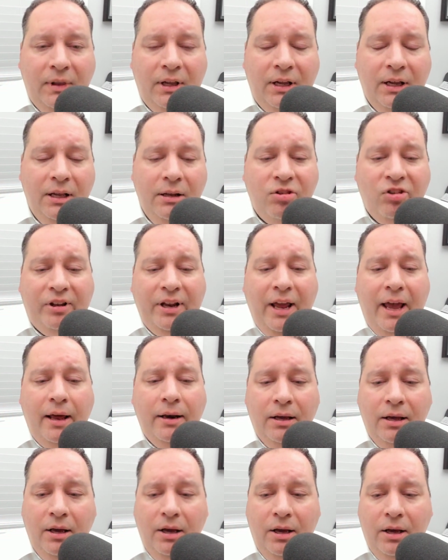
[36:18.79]
instead,
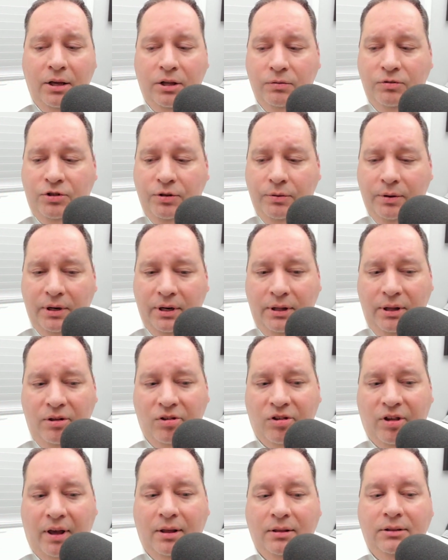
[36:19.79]
you do it in
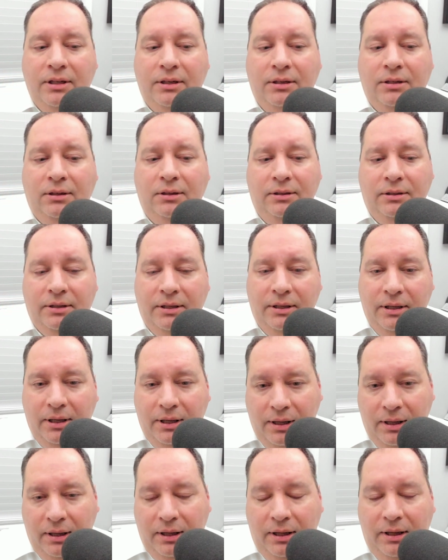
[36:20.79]
these like little,
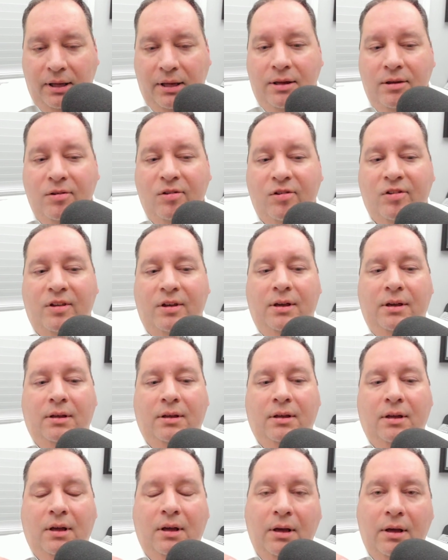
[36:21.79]
easy,
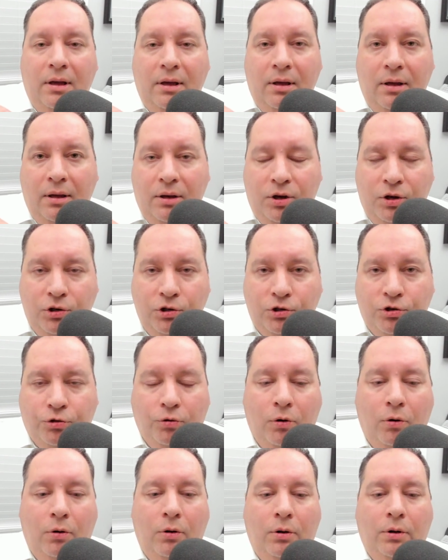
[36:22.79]

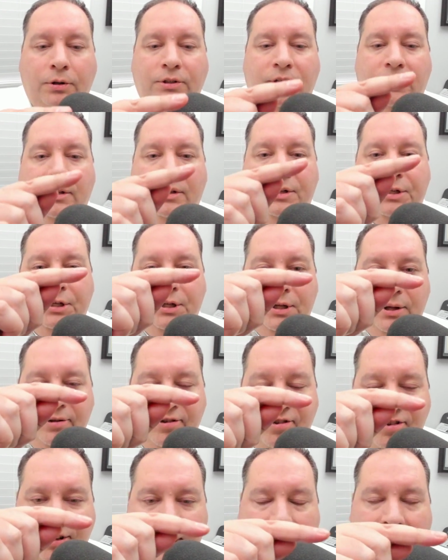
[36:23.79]
controlled
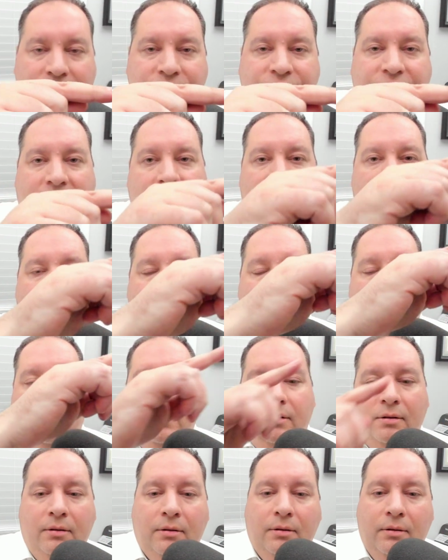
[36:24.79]
stages,
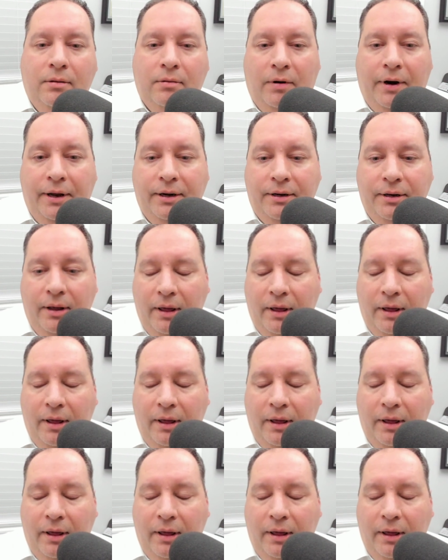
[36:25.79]
right?